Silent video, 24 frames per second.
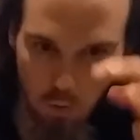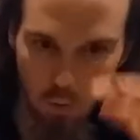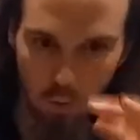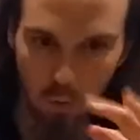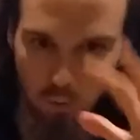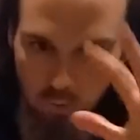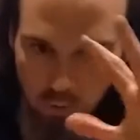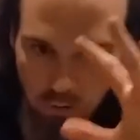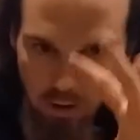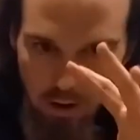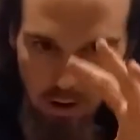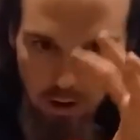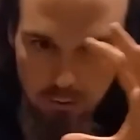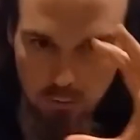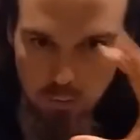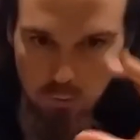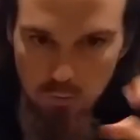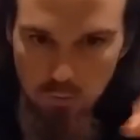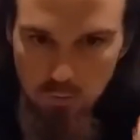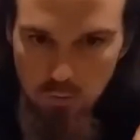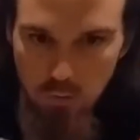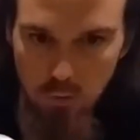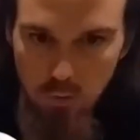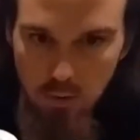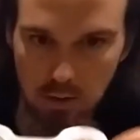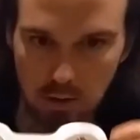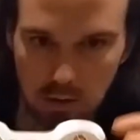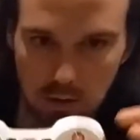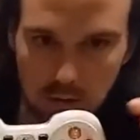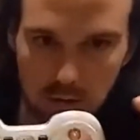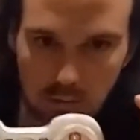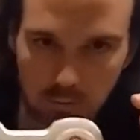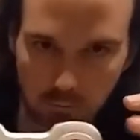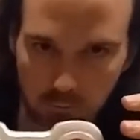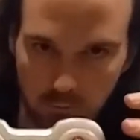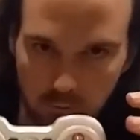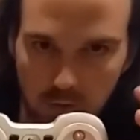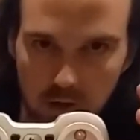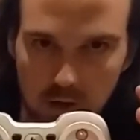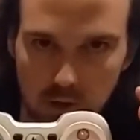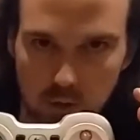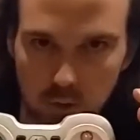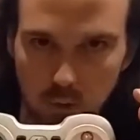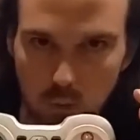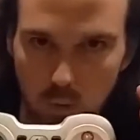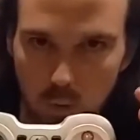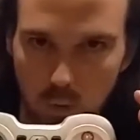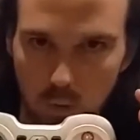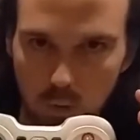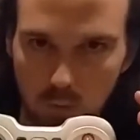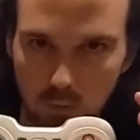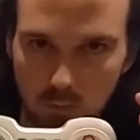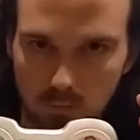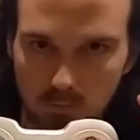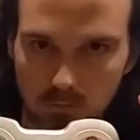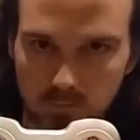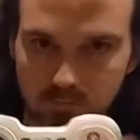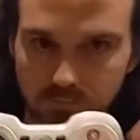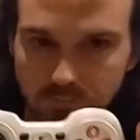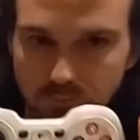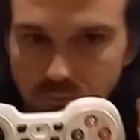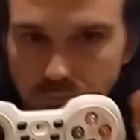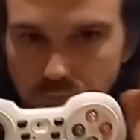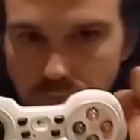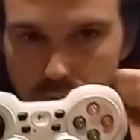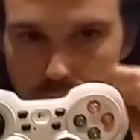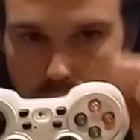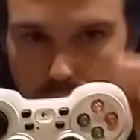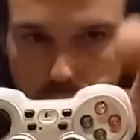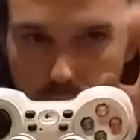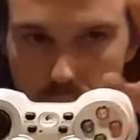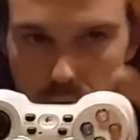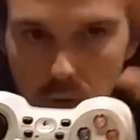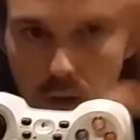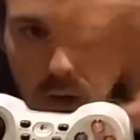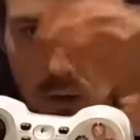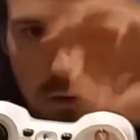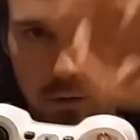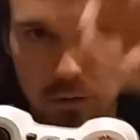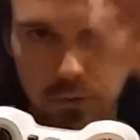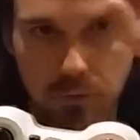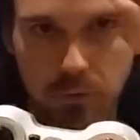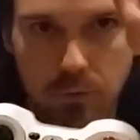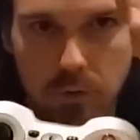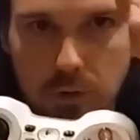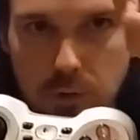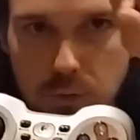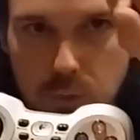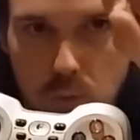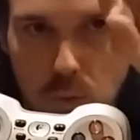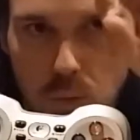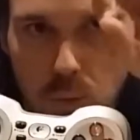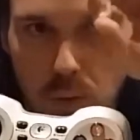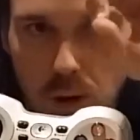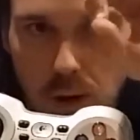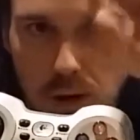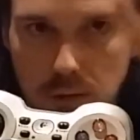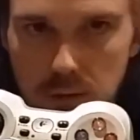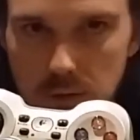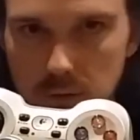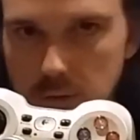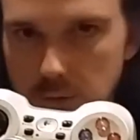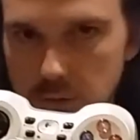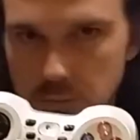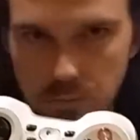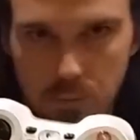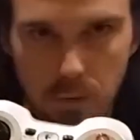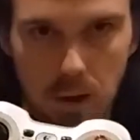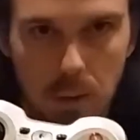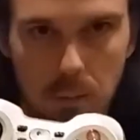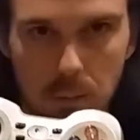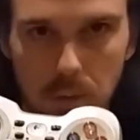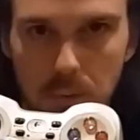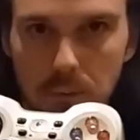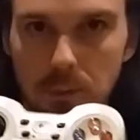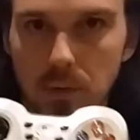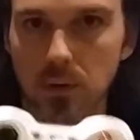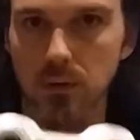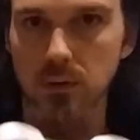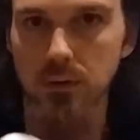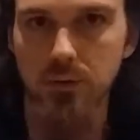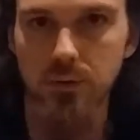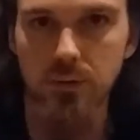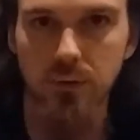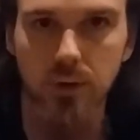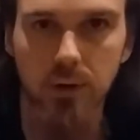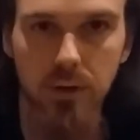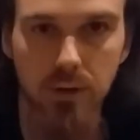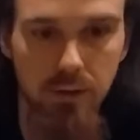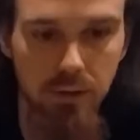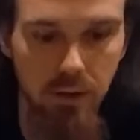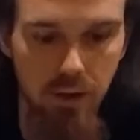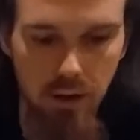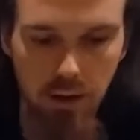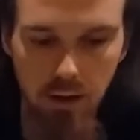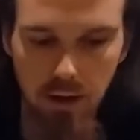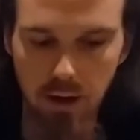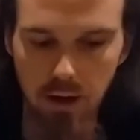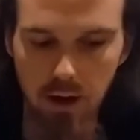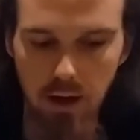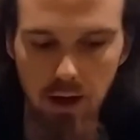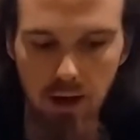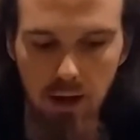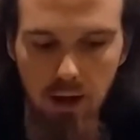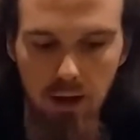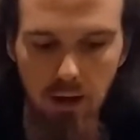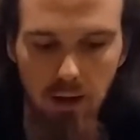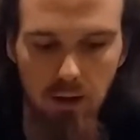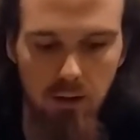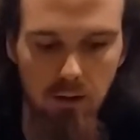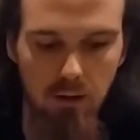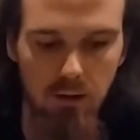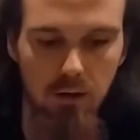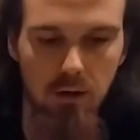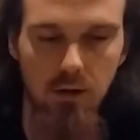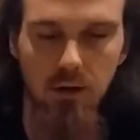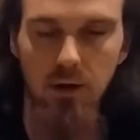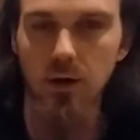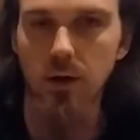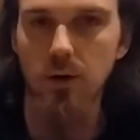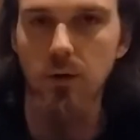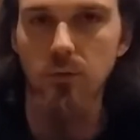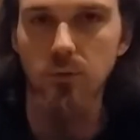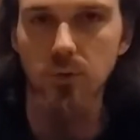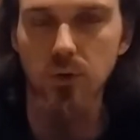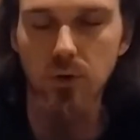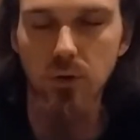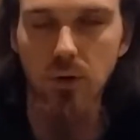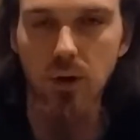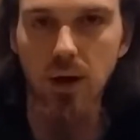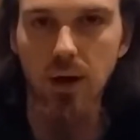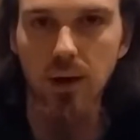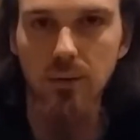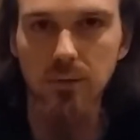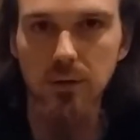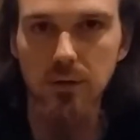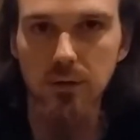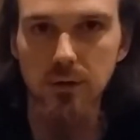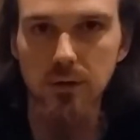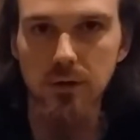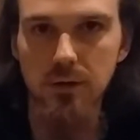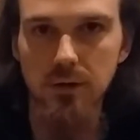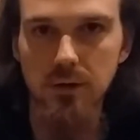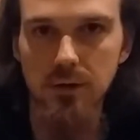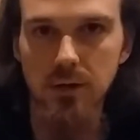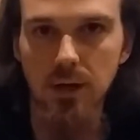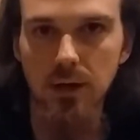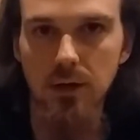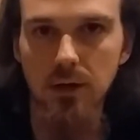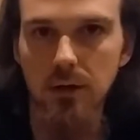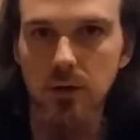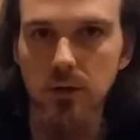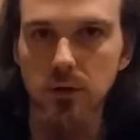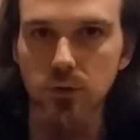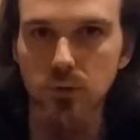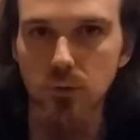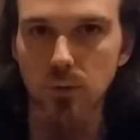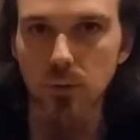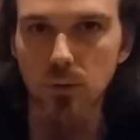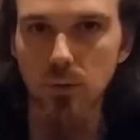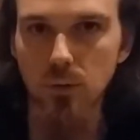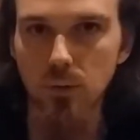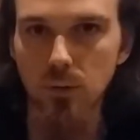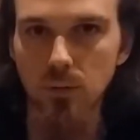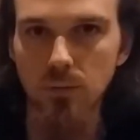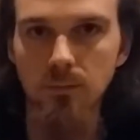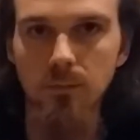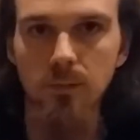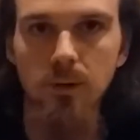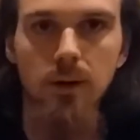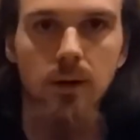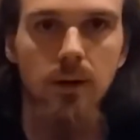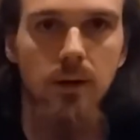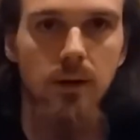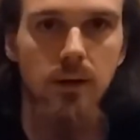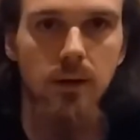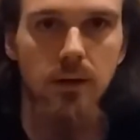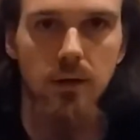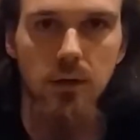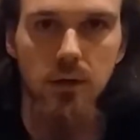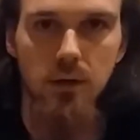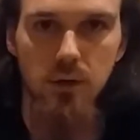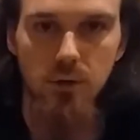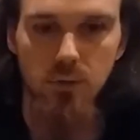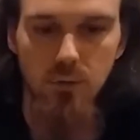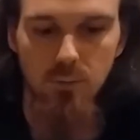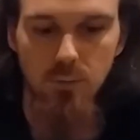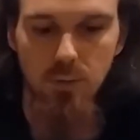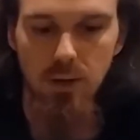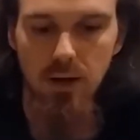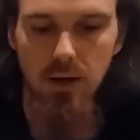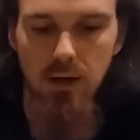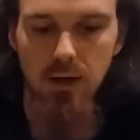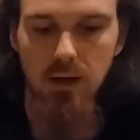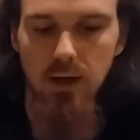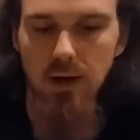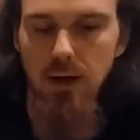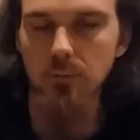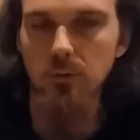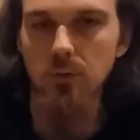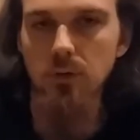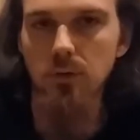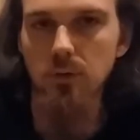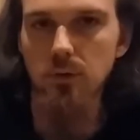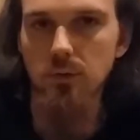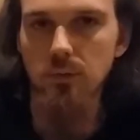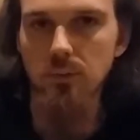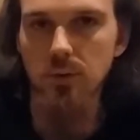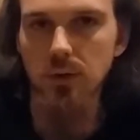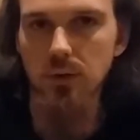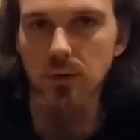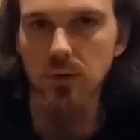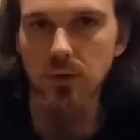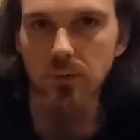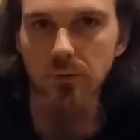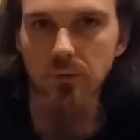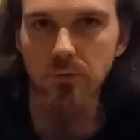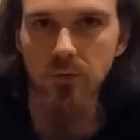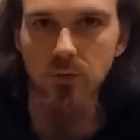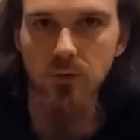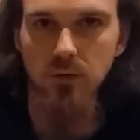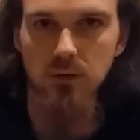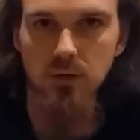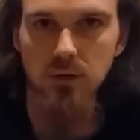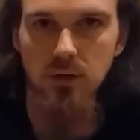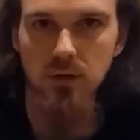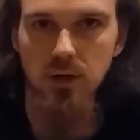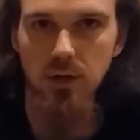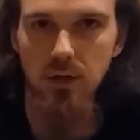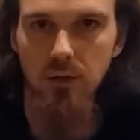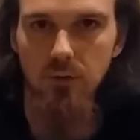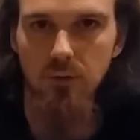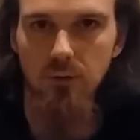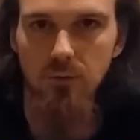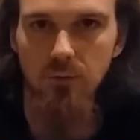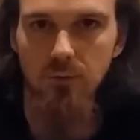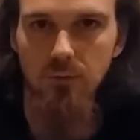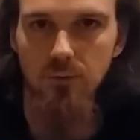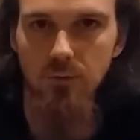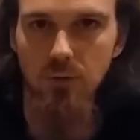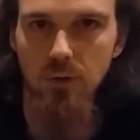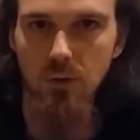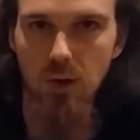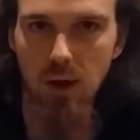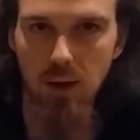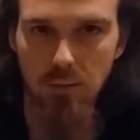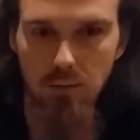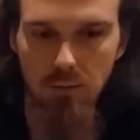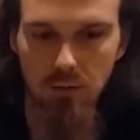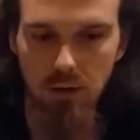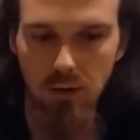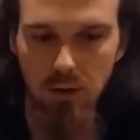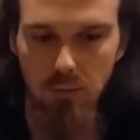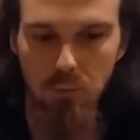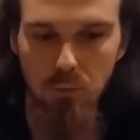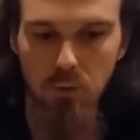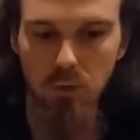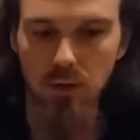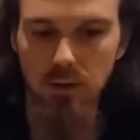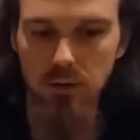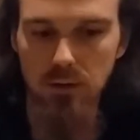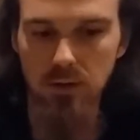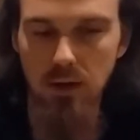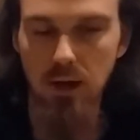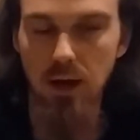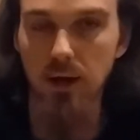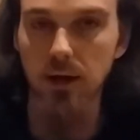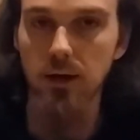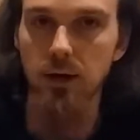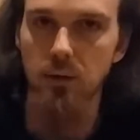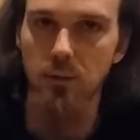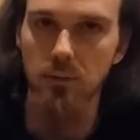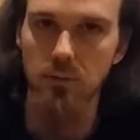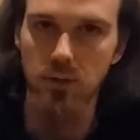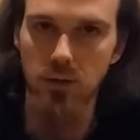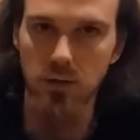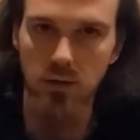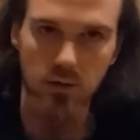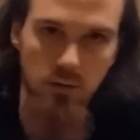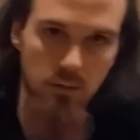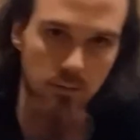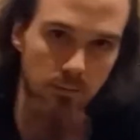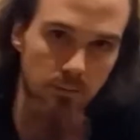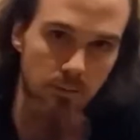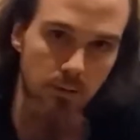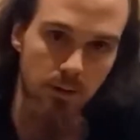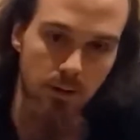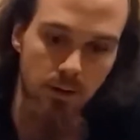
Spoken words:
on the actual screen, visual. It's visual buttons pop up on the screen, and if you don't have this design controller, you may have a little bit of confusion if you haven't pre-assigned everything.